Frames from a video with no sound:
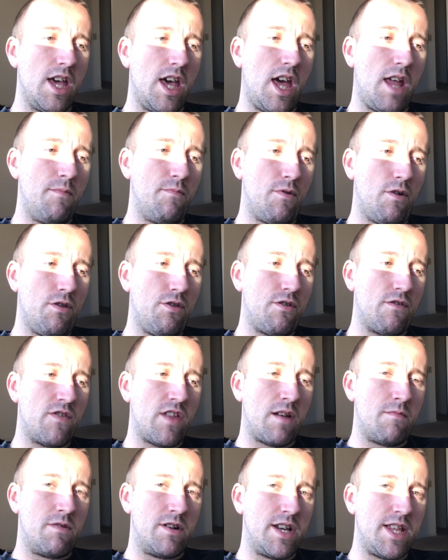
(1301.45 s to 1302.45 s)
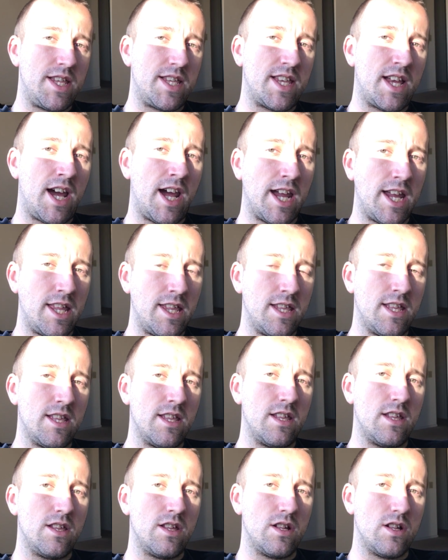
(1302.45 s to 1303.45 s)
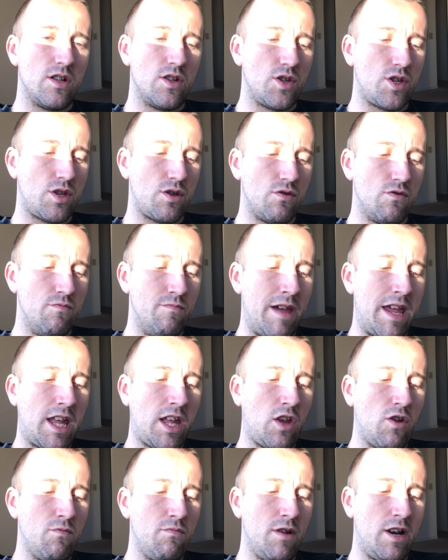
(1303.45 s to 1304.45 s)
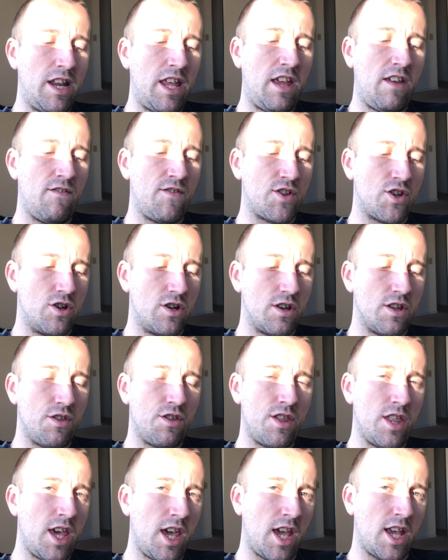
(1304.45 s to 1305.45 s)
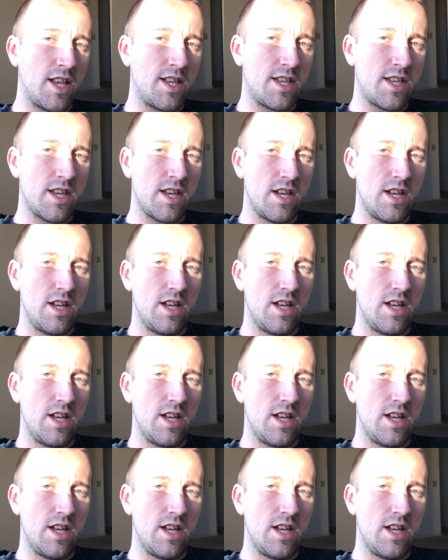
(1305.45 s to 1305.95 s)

And both of them are designed to make you believe certain things